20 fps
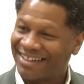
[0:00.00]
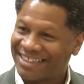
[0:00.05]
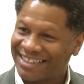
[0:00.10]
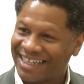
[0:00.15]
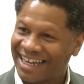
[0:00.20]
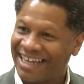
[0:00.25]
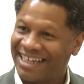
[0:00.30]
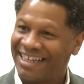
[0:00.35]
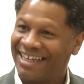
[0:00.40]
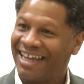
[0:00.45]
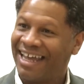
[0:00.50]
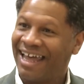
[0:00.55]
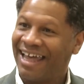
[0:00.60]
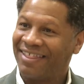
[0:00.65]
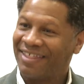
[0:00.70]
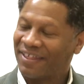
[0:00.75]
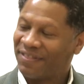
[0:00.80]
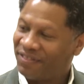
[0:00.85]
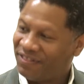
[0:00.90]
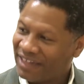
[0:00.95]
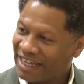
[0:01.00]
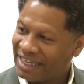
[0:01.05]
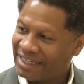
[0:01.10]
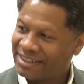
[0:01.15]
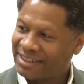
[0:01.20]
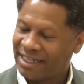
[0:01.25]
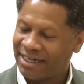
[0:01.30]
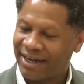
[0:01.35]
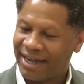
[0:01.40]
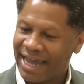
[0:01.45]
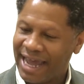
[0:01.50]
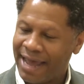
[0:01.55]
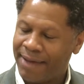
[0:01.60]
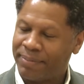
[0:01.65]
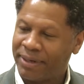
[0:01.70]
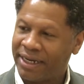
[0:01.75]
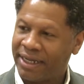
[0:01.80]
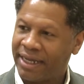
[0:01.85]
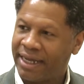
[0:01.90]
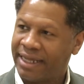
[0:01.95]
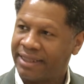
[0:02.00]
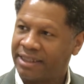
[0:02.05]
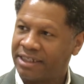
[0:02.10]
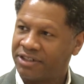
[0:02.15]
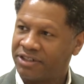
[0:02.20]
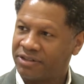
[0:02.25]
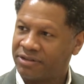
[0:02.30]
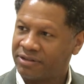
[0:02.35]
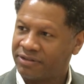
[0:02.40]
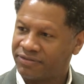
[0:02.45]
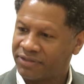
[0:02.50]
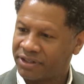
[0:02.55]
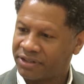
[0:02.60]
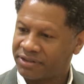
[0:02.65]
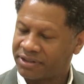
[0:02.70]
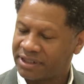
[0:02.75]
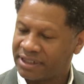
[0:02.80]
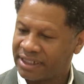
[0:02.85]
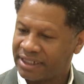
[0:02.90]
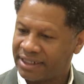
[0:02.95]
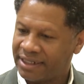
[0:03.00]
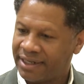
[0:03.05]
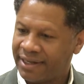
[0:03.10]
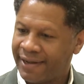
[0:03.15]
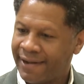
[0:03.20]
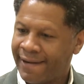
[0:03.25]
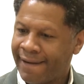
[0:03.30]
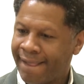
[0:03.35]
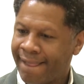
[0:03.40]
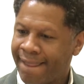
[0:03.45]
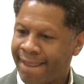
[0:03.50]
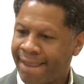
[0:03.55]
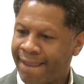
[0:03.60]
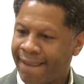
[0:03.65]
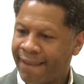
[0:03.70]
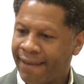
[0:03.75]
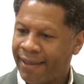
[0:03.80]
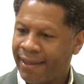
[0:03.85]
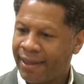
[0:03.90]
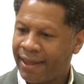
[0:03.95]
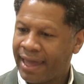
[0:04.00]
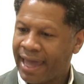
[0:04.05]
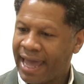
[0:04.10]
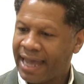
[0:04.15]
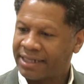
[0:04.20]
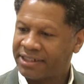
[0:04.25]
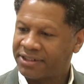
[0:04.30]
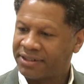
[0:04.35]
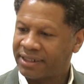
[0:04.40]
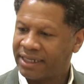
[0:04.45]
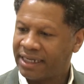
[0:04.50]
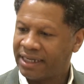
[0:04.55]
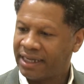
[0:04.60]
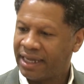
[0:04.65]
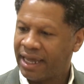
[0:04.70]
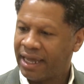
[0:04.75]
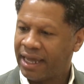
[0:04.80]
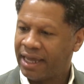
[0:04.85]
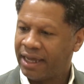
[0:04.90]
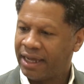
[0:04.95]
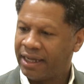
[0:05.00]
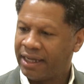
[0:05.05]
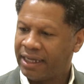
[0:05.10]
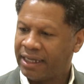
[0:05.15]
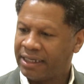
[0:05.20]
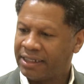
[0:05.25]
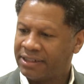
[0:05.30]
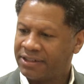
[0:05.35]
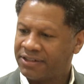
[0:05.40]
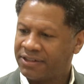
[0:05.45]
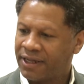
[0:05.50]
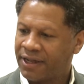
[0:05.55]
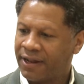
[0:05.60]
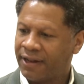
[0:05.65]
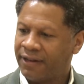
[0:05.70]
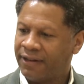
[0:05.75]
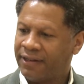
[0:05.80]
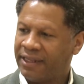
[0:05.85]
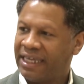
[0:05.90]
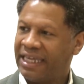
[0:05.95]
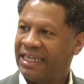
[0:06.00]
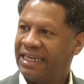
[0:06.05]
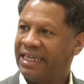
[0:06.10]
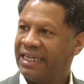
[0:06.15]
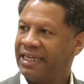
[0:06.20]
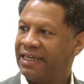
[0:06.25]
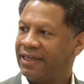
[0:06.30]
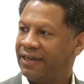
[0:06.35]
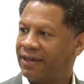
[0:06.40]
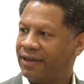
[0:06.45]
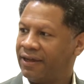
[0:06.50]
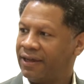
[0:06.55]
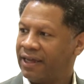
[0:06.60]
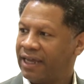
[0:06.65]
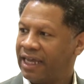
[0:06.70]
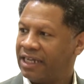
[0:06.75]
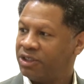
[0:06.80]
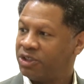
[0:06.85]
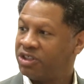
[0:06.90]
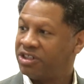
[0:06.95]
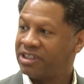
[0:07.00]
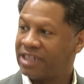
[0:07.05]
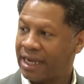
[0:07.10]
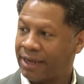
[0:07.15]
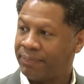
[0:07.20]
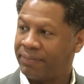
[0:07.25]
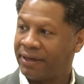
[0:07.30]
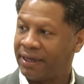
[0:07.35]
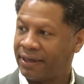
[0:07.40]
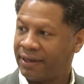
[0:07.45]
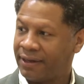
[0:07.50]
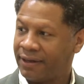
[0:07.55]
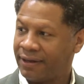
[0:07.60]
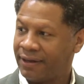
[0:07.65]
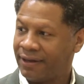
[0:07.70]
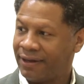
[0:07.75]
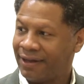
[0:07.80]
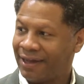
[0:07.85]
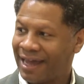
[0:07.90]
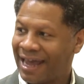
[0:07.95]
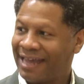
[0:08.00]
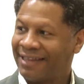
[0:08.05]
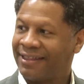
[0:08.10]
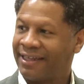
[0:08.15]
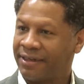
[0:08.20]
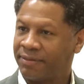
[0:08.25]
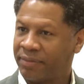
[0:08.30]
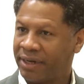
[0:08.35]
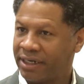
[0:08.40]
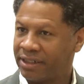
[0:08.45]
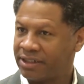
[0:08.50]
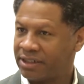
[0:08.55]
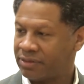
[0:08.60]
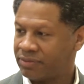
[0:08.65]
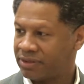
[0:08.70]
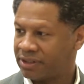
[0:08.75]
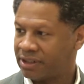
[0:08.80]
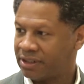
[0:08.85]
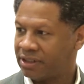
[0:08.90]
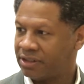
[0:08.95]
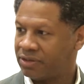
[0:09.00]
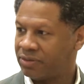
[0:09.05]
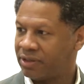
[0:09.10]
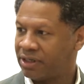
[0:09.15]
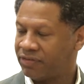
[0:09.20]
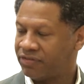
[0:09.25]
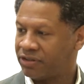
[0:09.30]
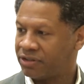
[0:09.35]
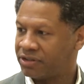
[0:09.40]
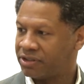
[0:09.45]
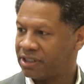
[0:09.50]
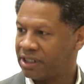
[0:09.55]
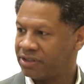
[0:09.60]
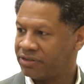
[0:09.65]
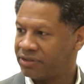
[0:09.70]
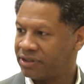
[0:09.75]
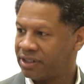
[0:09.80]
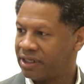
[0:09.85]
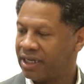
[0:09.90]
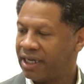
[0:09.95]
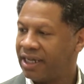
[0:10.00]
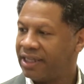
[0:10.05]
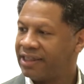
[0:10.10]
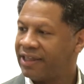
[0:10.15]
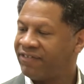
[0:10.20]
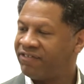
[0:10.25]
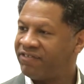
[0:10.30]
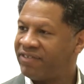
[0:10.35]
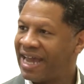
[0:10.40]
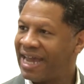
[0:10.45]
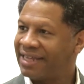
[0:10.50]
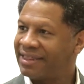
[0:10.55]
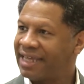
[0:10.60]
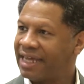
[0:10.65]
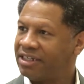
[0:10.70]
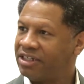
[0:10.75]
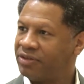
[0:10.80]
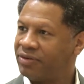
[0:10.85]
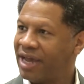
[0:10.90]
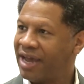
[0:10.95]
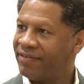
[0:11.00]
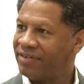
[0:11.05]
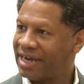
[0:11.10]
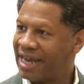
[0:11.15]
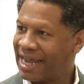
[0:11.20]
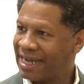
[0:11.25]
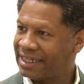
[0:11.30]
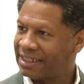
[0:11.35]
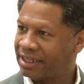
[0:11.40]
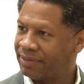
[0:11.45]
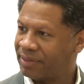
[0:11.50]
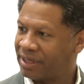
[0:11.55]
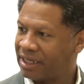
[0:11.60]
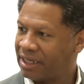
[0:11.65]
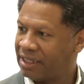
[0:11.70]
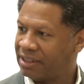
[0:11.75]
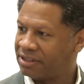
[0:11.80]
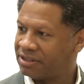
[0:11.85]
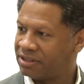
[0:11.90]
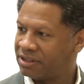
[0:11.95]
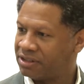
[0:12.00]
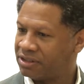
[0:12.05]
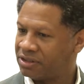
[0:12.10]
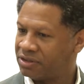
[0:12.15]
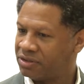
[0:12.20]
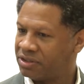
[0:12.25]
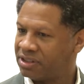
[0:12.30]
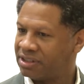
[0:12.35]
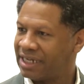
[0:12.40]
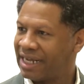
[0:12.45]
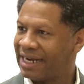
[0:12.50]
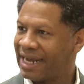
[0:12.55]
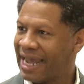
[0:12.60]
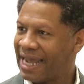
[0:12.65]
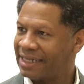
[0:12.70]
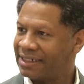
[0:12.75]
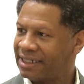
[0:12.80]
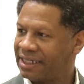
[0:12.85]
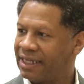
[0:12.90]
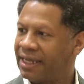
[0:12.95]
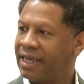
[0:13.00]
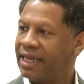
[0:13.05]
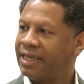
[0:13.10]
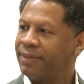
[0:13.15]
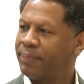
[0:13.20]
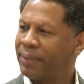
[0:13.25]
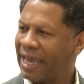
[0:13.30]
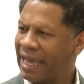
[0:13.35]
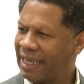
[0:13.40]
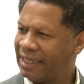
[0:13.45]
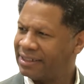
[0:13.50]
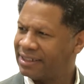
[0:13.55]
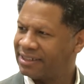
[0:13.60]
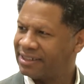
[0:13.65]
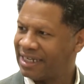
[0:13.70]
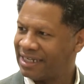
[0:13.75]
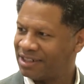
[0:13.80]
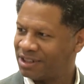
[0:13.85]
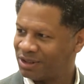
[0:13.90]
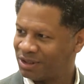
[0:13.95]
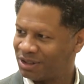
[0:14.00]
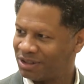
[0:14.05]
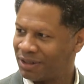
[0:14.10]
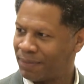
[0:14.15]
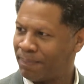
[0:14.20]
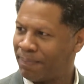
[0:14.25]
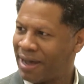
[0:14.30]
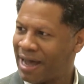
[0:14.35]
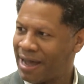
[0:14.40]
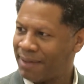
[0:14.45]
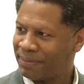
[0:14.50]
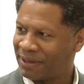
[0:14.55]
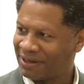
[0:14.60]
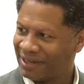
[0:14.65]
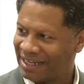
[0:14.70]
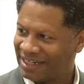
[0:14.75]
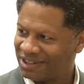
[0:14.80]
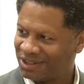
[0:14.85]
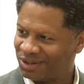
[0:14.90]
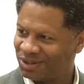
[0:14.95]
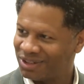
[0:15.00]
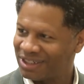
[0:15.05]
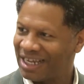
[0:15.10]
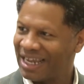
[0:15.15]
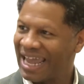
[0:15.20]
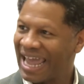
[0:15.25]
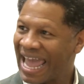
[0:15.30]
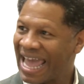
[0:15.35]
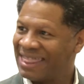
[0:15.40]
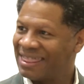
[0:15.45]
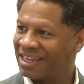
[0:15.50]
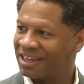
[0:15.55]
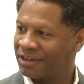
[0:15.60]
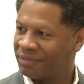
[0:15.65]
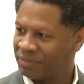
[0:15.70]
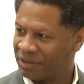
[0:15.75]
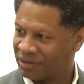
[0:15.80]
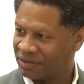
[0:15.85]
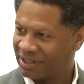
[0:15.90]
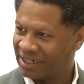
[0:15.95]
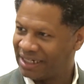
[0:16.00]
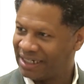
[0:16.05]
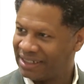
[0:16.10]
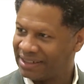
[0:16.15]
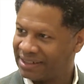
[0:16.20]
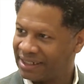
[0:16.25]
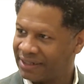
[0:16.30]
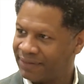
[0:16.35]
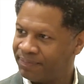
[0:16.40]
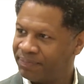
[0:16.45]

tell you, the things that are happening here at this university actually is leading and shaping, I think, medicine within the 21st century. Mm-hmm. The fact that you have an academic institution that actually pays attention to the populations and the communities,